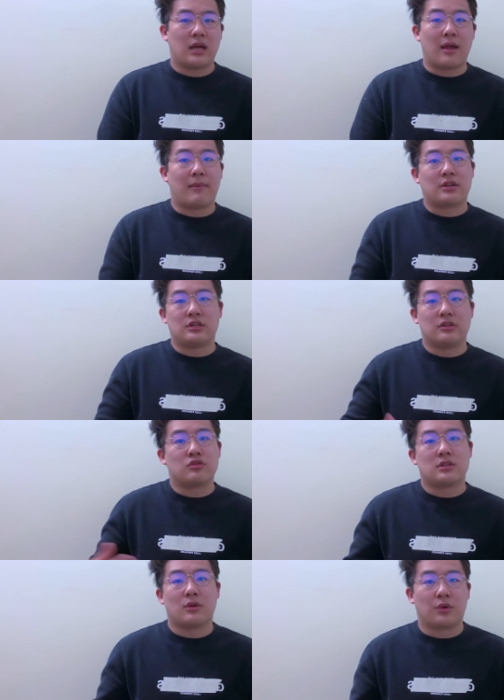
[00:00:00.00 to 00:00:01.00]
i'm actually
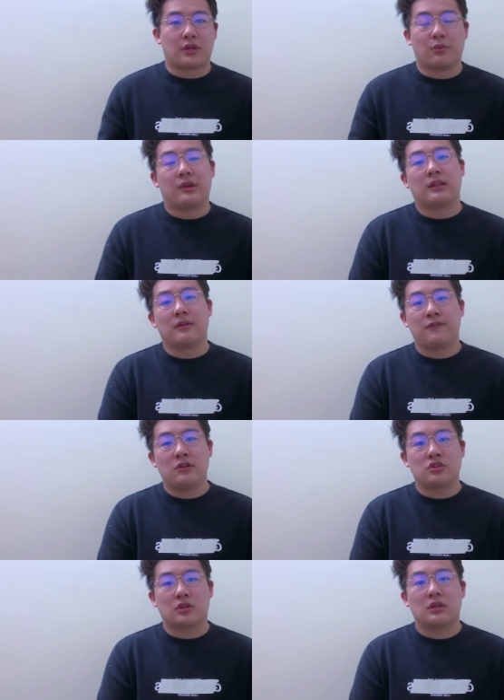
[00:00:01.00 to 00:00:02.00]
interested in working with in the
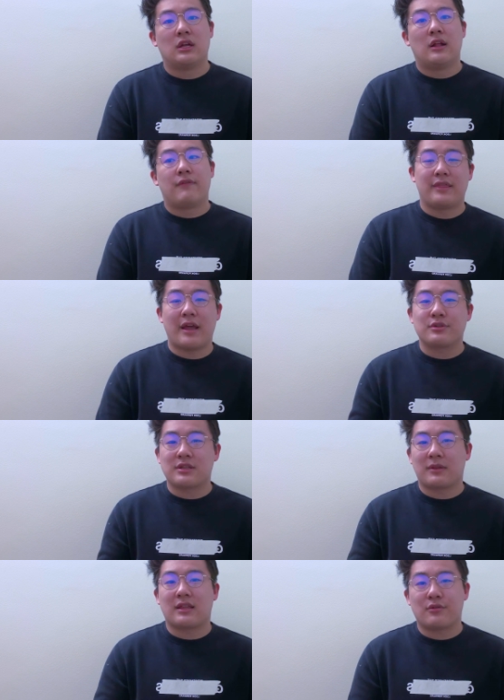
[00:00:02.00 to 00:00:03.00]
future that was
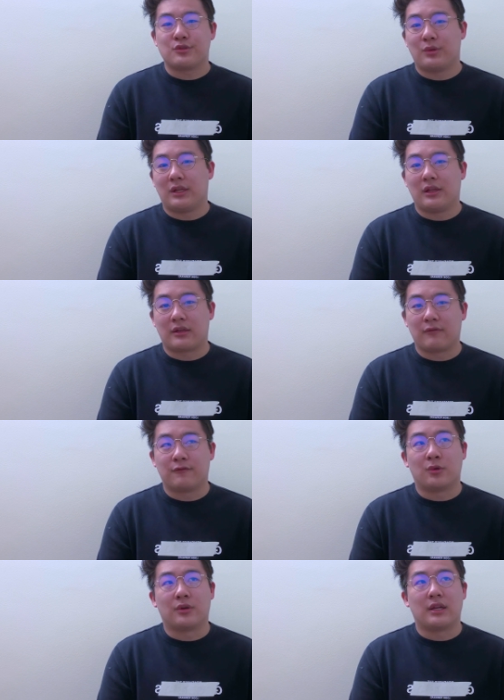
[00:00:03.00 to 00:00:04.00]
something that i was really looking
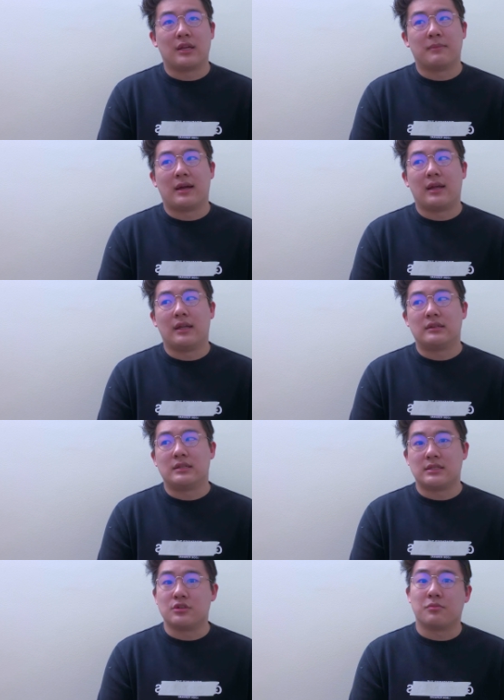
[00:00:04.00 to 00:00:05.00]
for in my
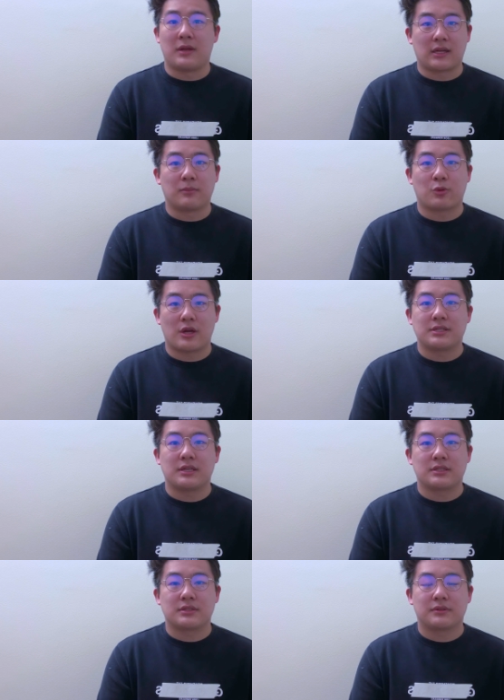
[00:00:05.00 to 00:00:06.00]
decision making
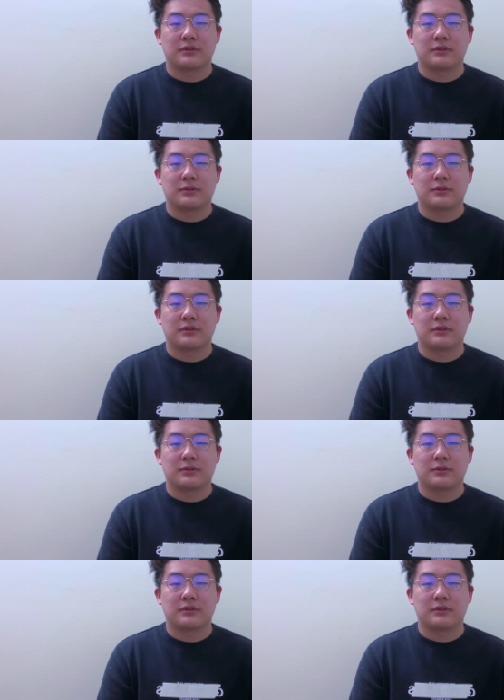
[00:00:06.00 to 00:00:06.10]
process